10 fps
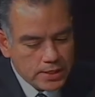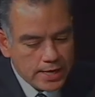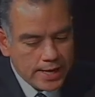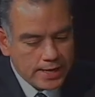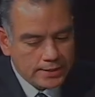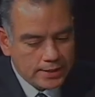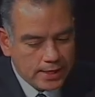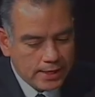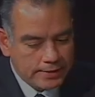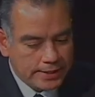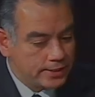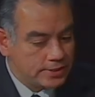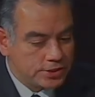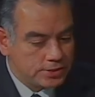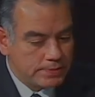and uh, it
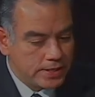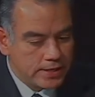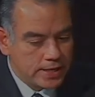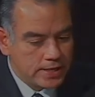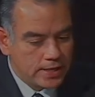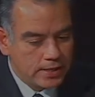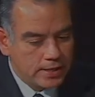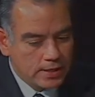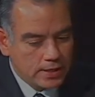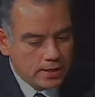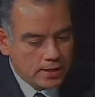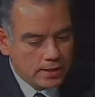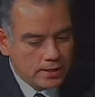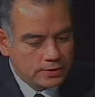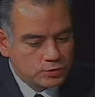has just been a, uh,
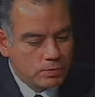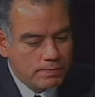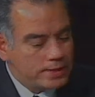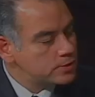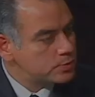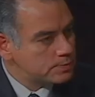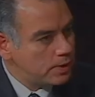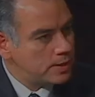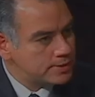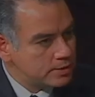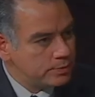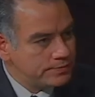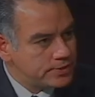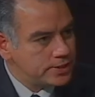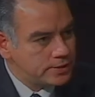uh a tremendous response that
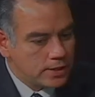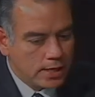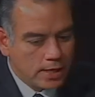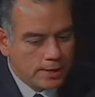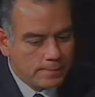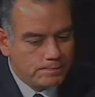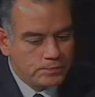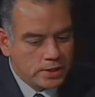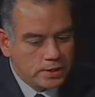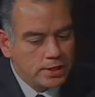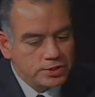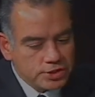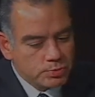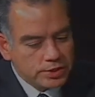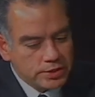we've seen, um, not
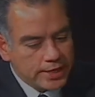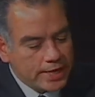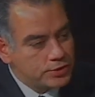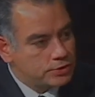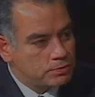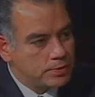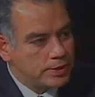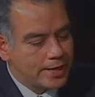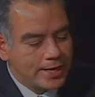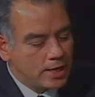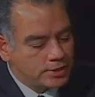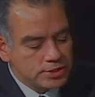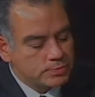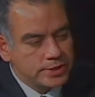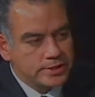just within the Haitian community and not yeah.
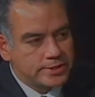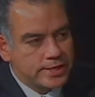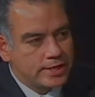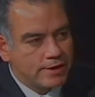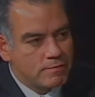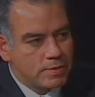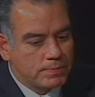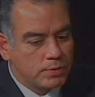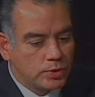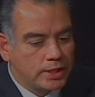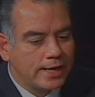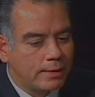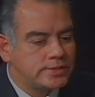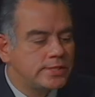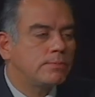just within state government, but really I
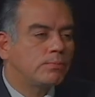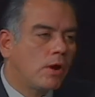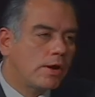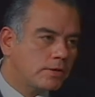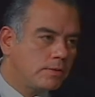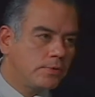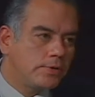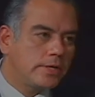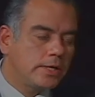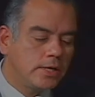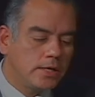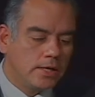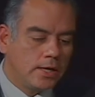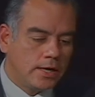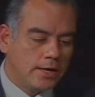would say the broader community
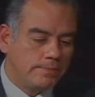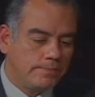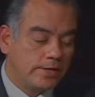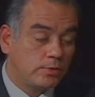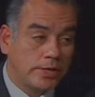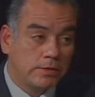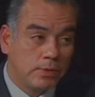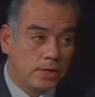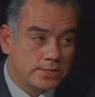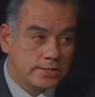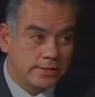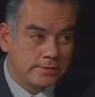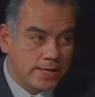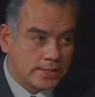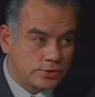um, in greater Boston
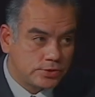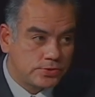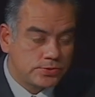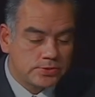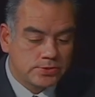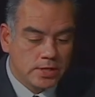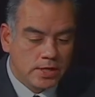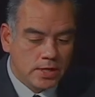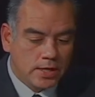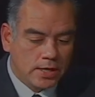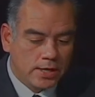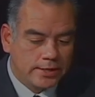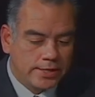and Massachusetts. Uh,